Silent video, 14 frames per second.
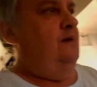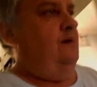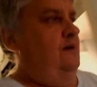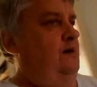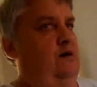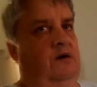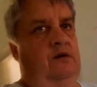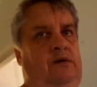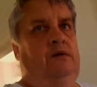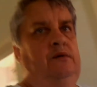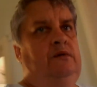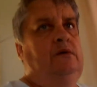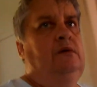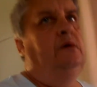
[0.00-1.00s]
Oh,
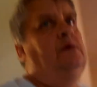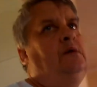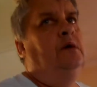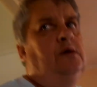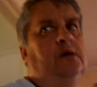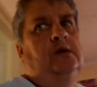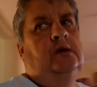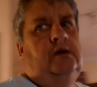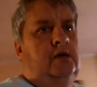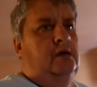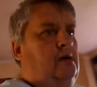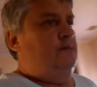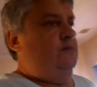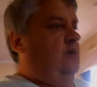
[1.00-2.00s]

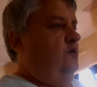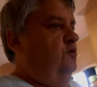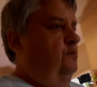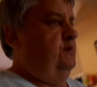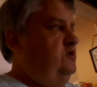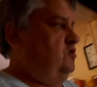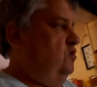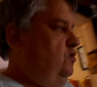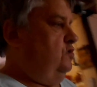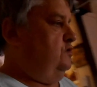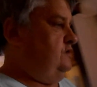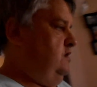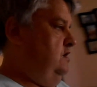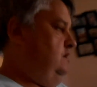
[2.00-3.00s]
done all my
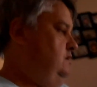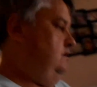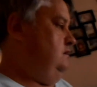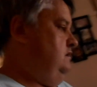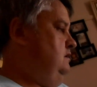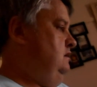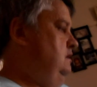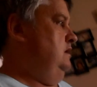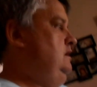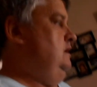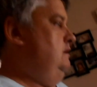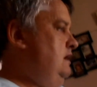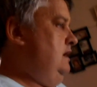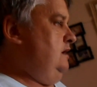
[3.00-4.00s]
chores.
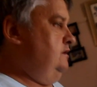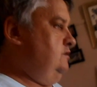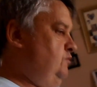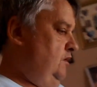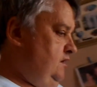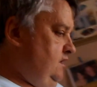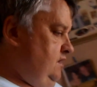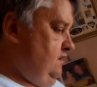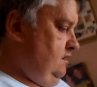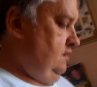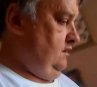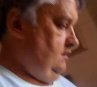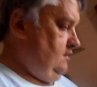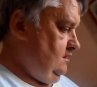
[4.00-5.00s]
Housework.
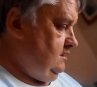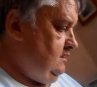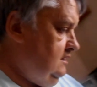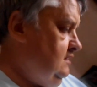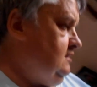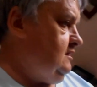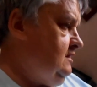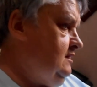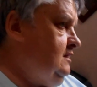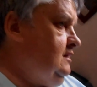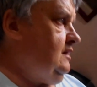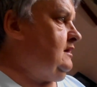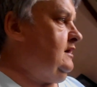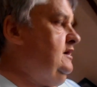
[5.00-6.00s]

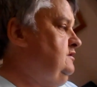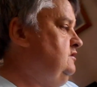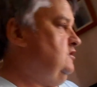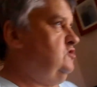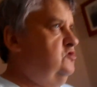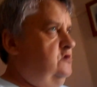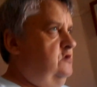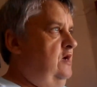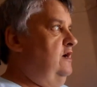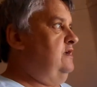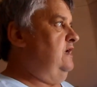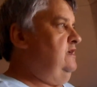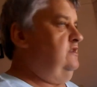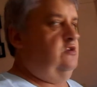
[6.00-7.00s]
I
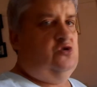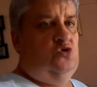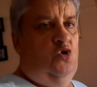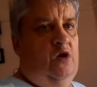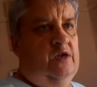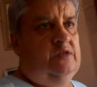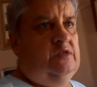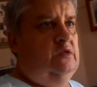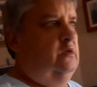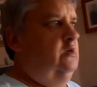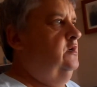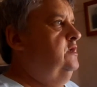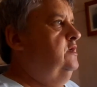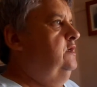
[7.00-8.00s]
cleaned the toilet.
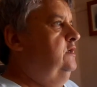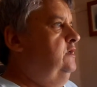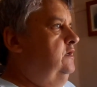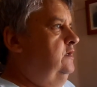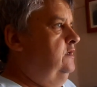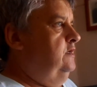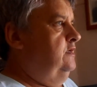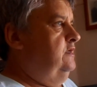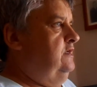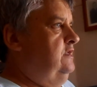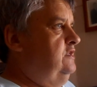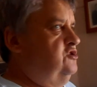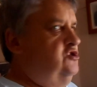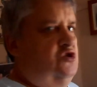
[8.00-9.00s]

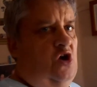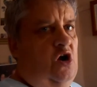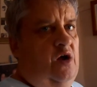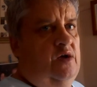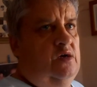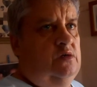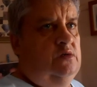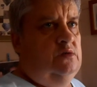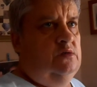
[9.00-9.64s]
The shower.